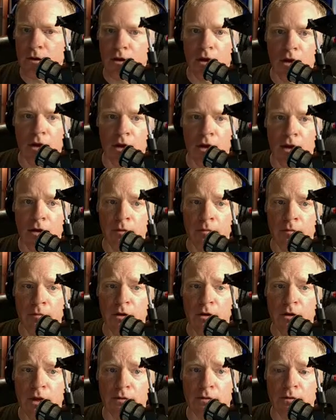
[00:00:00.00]
All
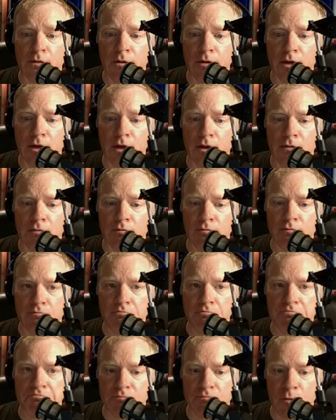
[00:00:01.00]
right, so we got
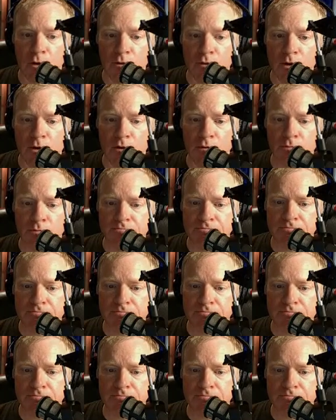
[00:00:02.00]
nose cone,